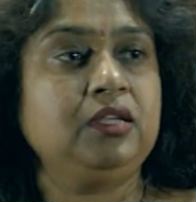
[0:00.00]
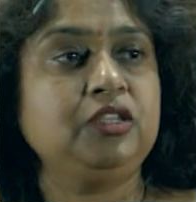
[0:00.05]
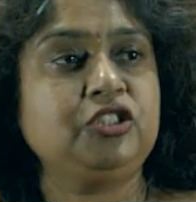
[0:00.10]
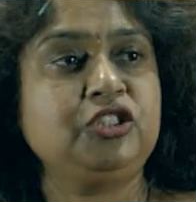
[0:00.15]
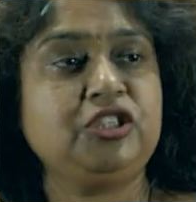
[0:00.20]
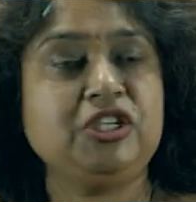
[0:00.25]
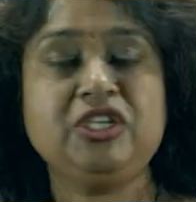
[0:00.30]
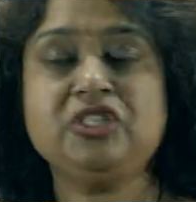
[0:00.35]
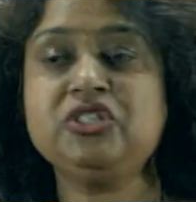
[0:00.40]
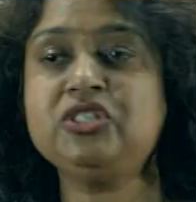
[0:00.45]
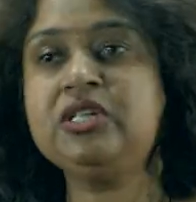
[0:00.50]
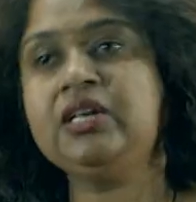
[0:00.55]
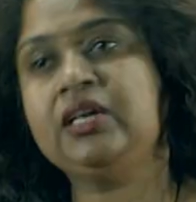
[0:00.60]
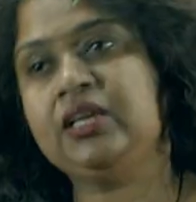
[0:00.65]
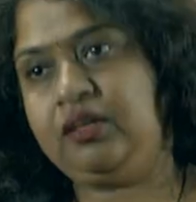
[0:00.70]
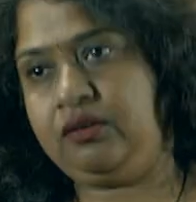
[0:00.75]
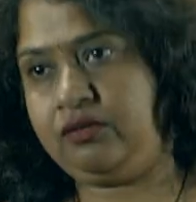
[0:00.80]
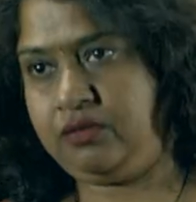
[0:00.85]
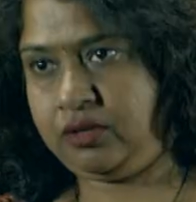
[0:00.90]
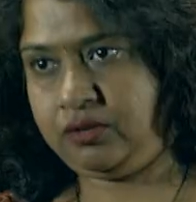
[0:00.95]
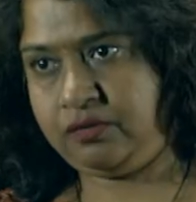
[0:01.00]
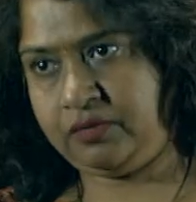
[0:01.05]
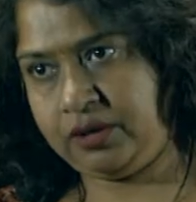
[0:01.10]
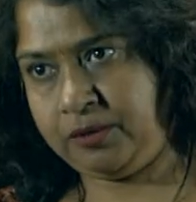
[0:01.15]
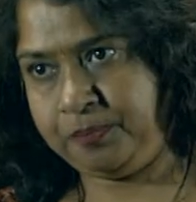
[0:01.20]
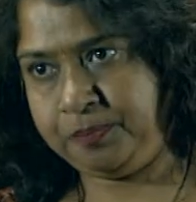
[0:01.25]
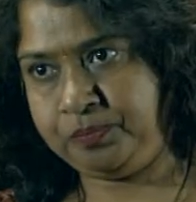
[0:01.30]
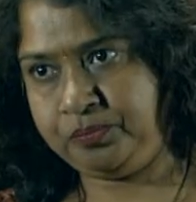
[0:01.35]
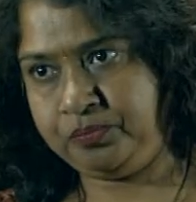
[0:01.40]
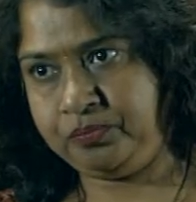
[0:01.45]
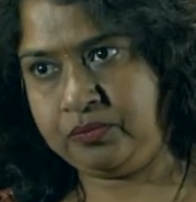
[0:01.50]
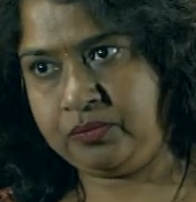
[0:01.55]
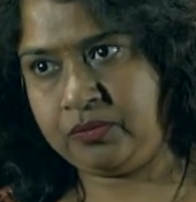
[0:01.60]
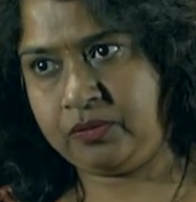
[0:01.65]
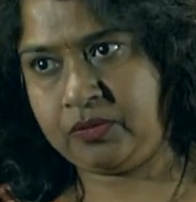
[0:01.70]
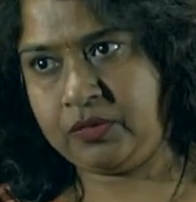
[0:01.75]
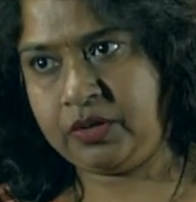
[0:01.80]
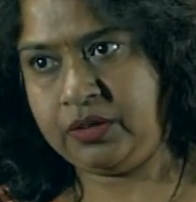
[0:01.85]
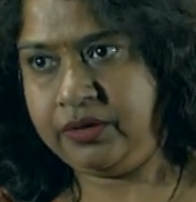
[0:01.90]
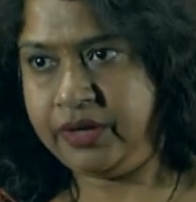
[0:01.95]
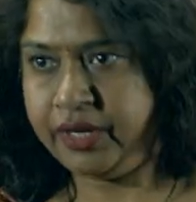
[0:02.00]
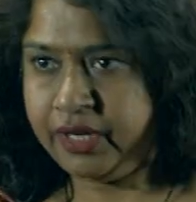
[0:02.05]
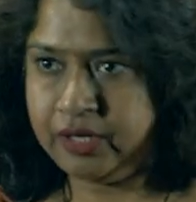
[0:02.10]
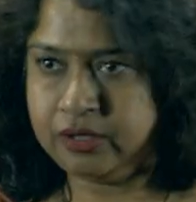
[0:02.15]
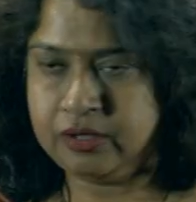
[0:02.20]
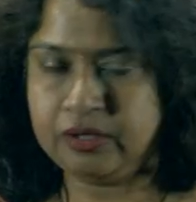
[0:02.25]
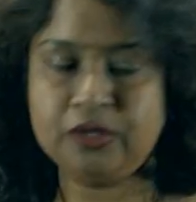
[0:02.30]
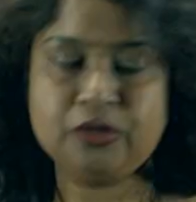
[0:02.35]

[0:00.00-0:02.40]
changing electric field, right.